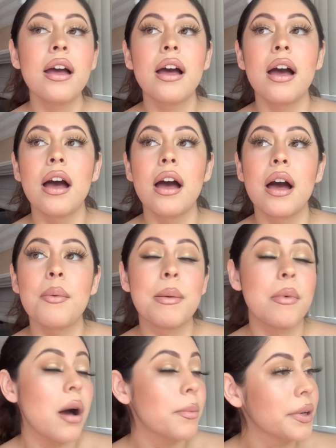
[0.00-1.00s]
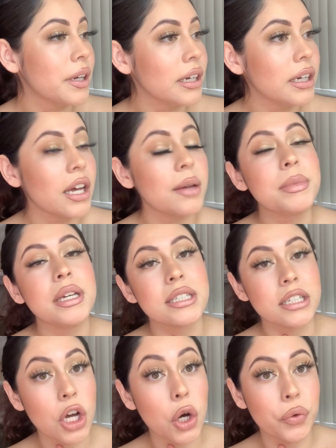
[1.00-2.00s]
My mom couldn't come because
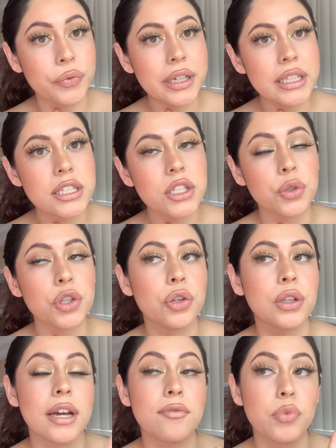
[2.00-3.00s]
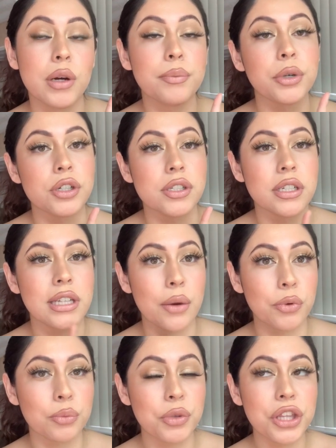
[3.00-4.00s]
of COVID, so you can only have one person in that
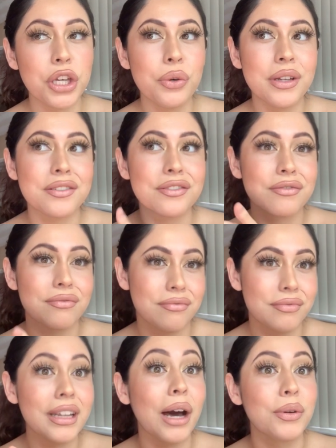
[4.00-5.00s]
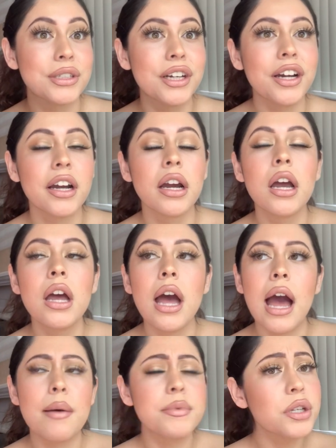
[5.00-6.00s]
room with you, and that was her.
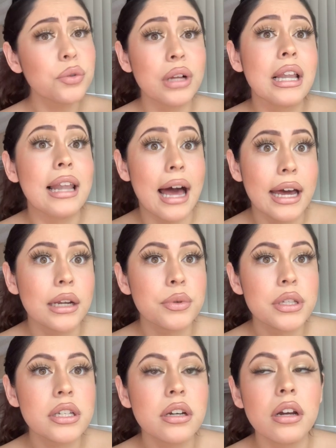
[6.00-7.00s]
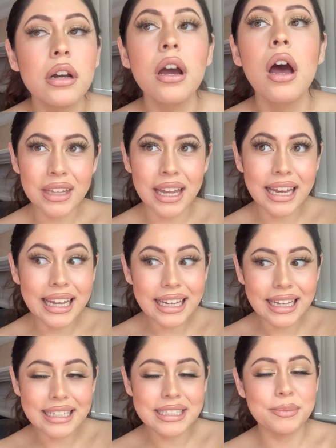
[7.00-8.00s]
I'm so glad it was her.
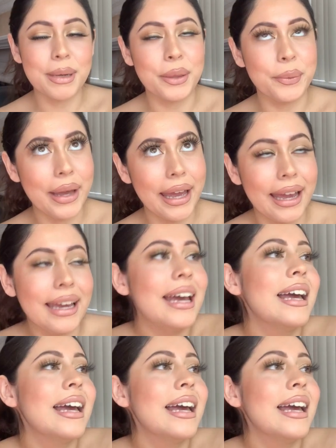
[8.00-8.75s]
And by the way,